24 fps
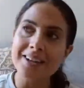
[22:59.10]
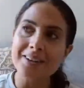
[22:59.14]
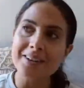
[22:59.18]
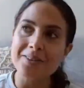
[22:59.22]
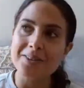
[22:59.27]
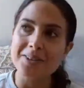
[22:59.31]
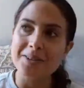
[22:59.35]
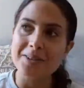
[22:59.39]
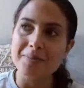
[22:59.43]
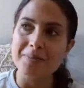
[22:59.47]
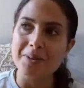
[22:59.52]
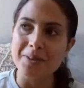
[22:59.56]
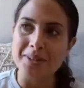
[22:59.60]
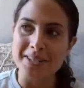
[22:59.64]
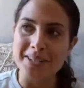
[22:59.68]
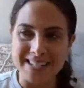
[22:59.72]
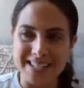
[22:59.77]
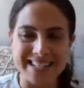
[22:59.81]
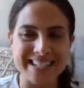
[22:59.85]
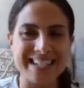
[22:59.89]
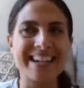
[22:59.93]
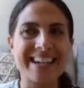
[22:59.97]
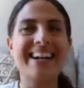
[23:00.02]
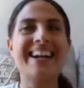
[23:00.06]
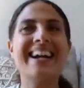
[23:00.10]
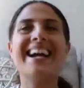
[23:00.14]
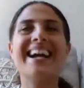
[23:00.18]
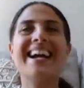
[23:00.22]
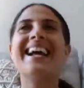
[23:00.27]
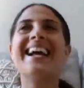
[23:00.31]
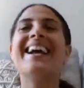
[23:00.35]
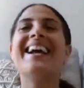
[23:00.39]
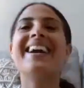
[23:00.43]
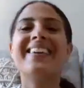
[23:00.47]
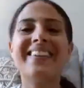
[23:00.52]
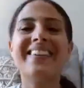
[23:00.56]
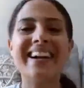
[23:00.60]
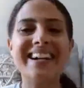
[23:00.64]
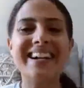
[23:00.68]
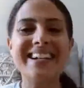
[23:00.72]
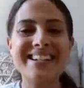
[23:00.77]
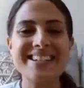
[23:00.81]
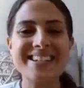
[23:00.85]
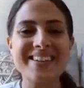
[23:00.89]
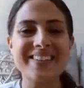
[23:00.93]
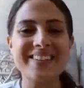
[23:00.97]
There's some noises here, right?